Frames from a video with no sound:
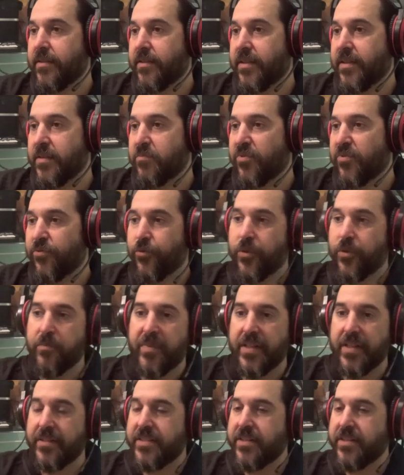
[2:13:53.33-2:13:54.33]
can perform
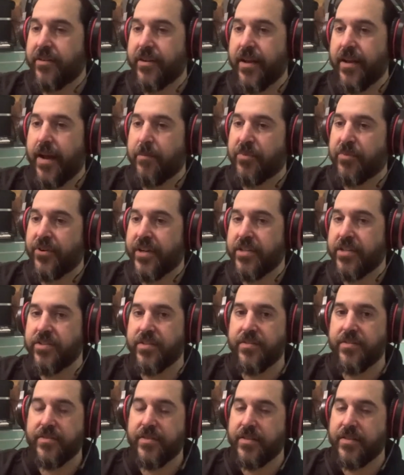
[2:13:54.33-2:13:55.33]
military
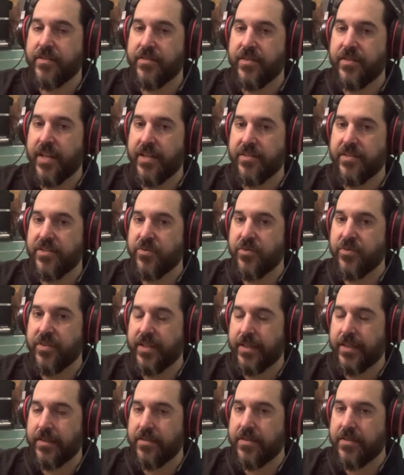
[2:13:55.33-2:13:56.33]
operations and do
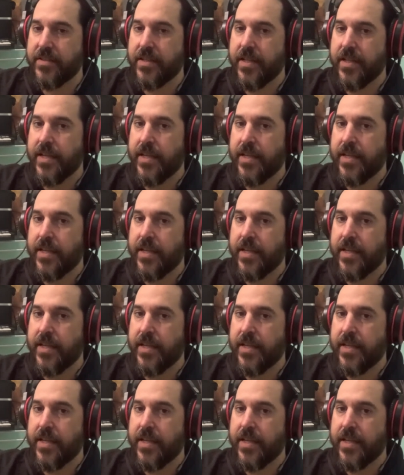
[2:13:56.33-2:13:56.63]
things